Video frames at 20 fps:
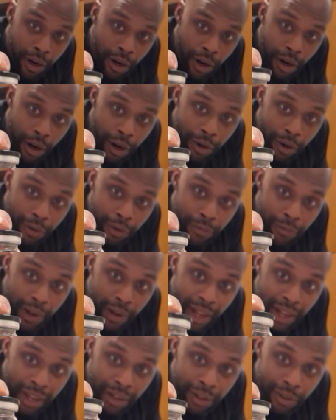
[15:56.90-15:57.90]
our
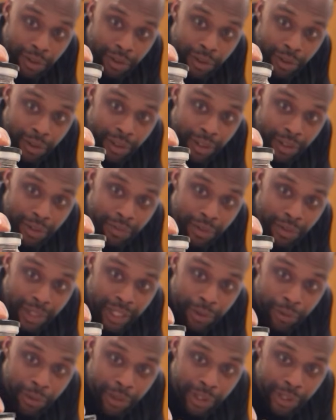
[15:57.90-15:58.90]
vial of
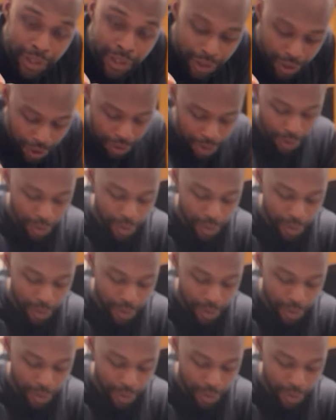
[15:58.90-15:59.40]
liquid to